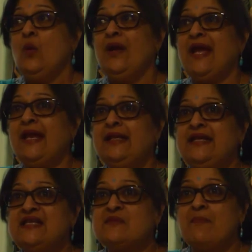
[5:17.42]
We're getting
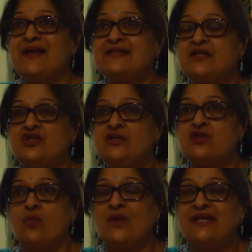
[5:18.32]
these
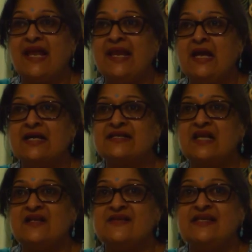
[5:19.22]
messages, we're telling
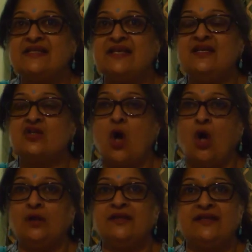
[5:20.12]
ourselves these things
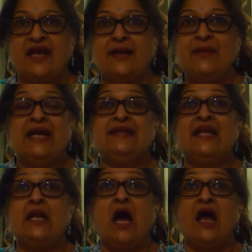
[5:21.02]
all the time,
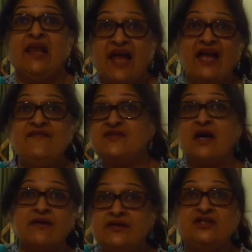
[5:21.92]
that our lives
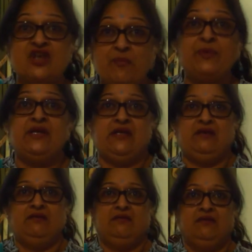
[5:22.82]
are in jeopardy,
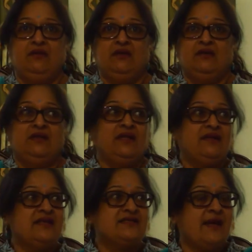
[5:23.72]

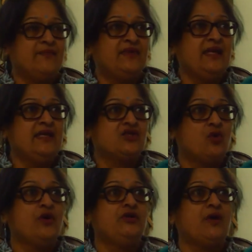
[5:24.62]
that there's something is
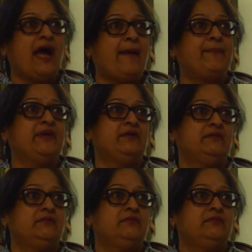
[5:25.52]
going to happen.